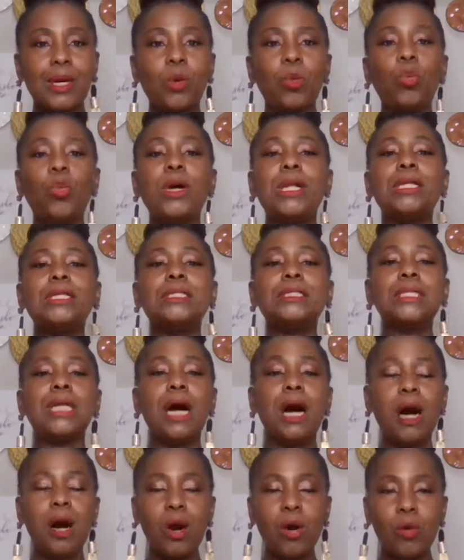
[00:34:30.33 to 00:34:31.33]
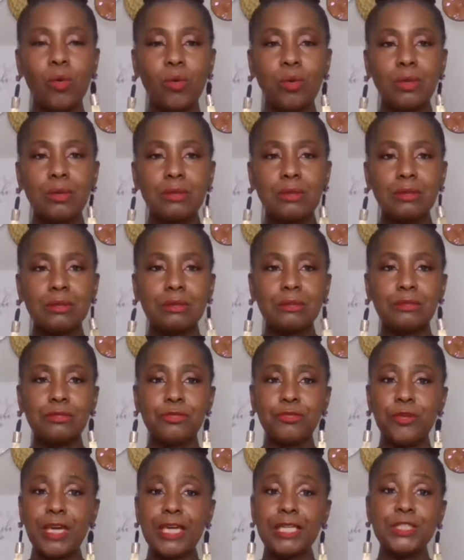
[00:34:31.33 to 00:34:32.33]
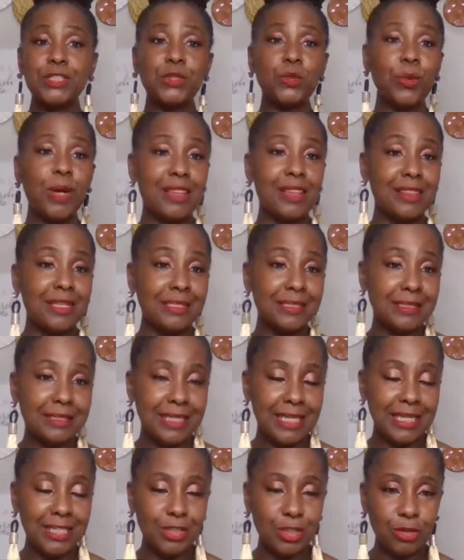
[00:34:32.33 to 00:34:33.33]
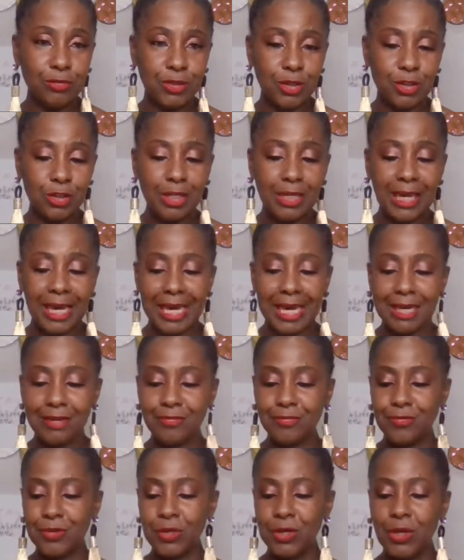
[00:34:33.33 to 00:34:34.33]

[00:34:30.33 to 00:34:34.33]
will now face you at this stage of your life